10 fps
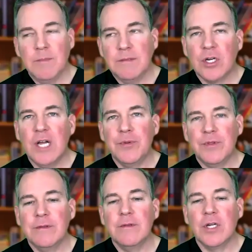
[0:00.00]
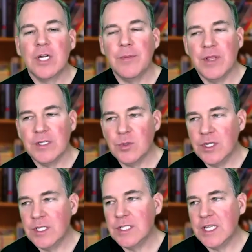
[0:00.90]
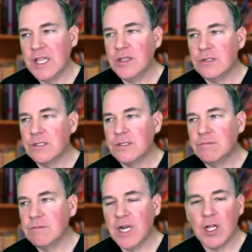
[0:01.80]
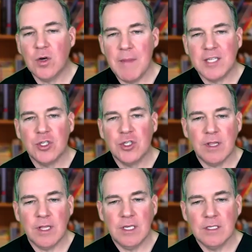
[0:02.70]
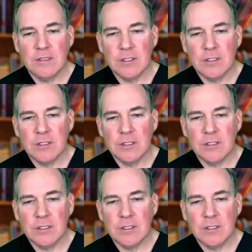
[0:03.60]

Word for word: there are, couple, there are, a couple, things. One is I think there's what I call magical thinking.